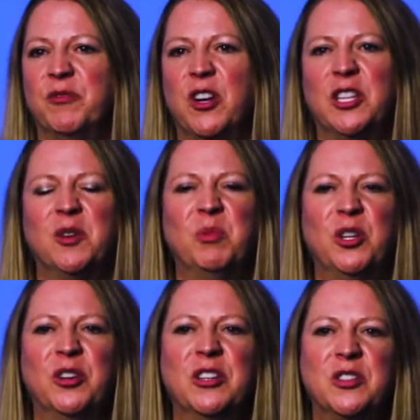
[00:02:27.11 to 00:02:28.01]
front of the
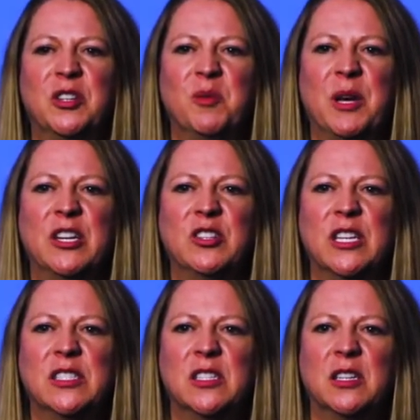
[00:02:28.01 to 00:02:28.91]
computer, as you can imagine,
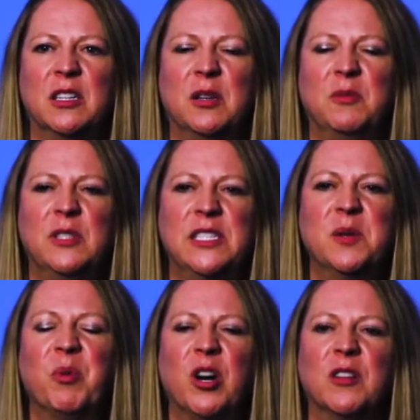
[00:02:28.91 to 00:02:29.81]
that's a, a,
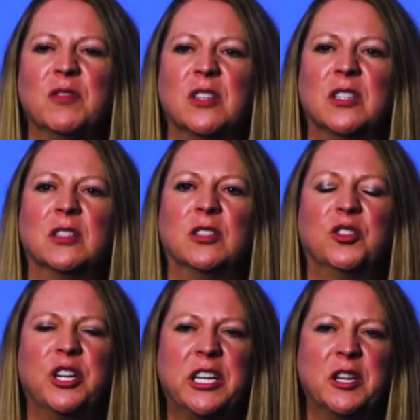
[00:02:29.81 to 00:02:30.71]
decent part of the
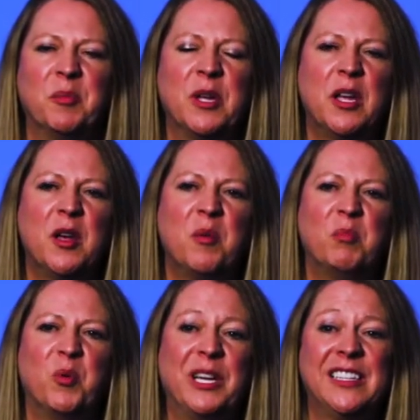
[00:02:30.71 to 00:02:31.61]

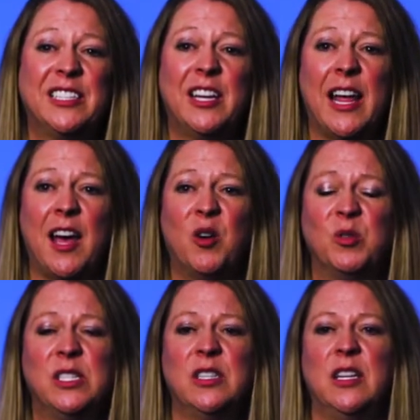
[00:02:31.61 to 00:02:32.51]
curriculum, but we get to get
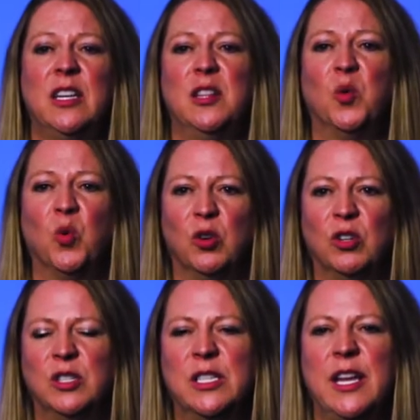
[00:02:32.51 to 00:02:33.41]
out in the
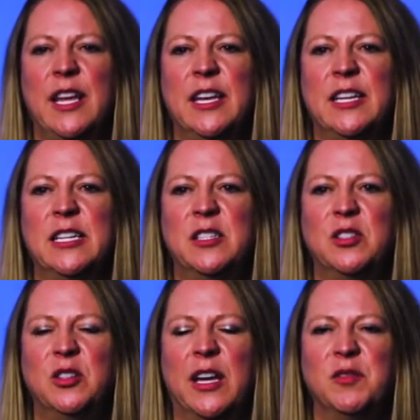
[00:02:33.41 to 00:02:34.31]
world and
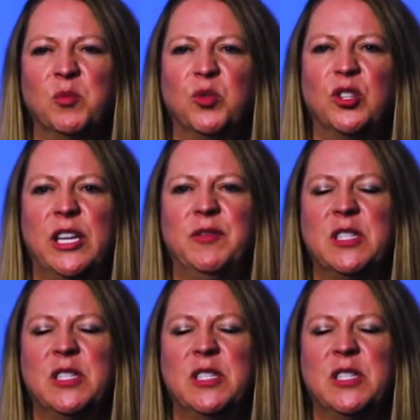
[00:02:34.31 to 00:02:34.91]
have some real life